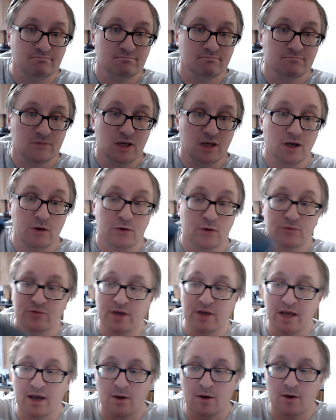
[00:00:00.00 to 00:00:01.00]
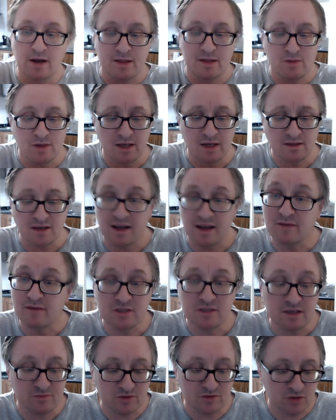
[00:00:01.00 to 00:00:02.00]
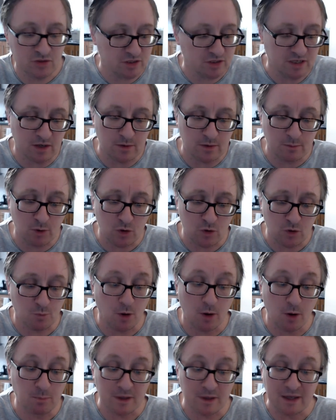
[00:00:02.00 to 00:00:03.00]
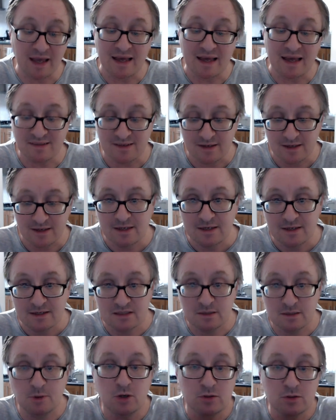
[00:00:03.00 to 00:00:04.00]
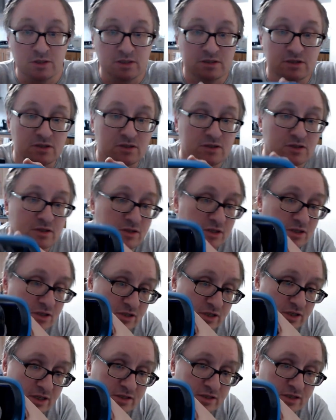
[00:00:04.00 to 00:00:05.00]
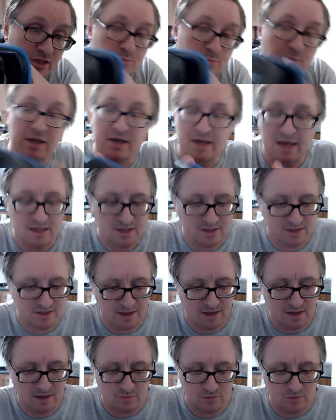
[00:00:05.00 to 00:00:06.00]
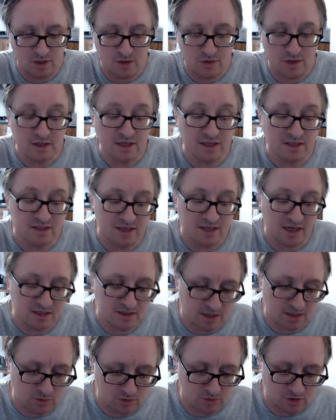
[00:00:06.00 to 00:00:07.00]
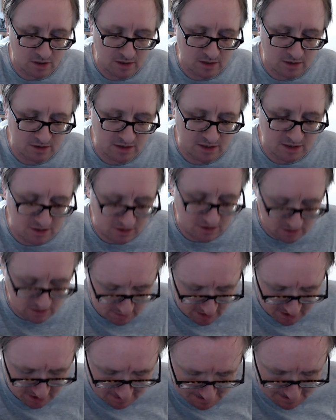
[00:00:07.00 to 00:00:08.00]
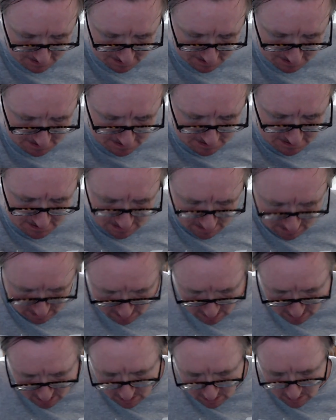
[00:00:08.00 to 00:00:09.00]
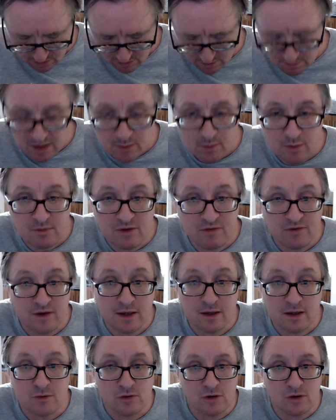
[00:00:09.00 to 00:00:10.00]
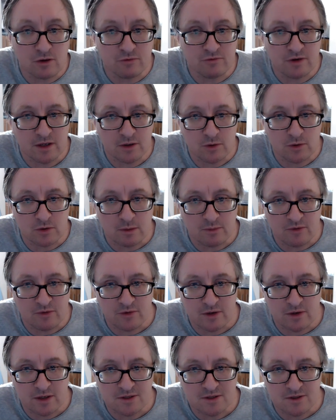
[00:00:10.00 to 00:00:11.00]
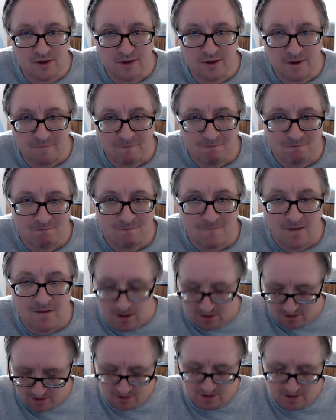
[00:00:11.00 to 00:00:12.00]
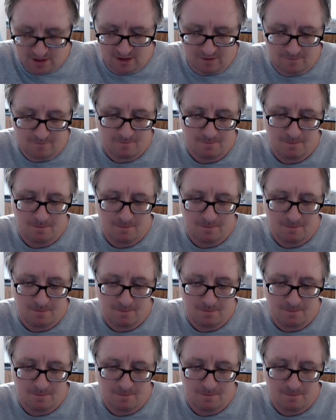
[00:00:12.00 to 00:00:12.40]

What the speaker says: Your VR headset. I haven't even took it out of the box properly yet, to be honest. It's, as you can see, it says BNEXT there. This I did test out. I did, I mean, it's me with my fingers. They're not very good, I'm afraid. Sorry. All right.